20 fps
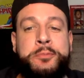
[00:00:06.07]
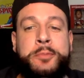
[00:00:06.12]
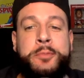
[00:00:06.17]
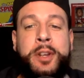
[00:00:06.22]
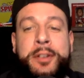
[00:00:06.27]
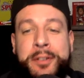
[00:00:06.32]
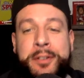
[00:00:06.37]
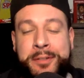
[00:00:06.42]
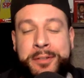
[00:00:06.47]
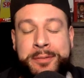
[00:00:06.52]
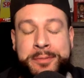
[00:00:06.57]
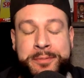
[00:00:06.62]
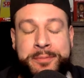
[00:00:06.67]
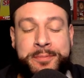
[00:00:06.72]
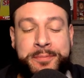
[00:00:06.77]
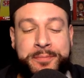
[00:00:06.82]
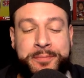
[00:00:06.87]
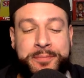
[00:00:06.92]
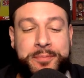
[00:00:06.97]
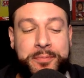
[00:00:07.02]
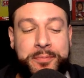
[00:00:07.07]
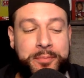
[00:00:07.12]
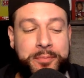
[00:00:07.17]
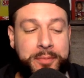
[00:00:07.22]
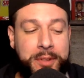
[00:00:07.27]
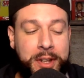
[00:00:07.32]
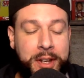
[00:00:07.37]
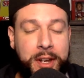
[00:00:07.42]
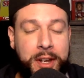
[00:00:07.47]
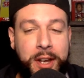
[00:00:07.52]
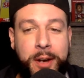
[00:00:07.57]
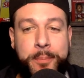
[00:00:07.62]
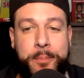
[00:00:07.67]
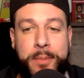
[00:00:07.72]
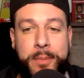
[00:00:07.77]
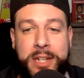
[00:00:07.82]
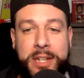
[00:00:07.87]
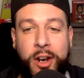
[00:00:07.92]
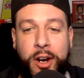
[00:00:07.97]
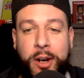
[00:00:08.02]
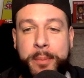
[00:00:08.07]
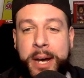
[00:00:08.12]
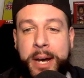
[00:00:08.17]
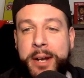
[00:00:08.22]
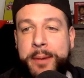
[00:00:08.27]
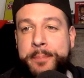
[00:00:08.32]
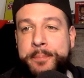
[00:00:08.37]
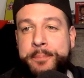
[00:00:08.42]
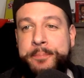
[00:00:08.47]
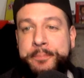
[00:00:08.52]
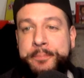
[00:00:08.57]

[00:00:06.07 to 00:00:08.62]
Yep, let's talk about it.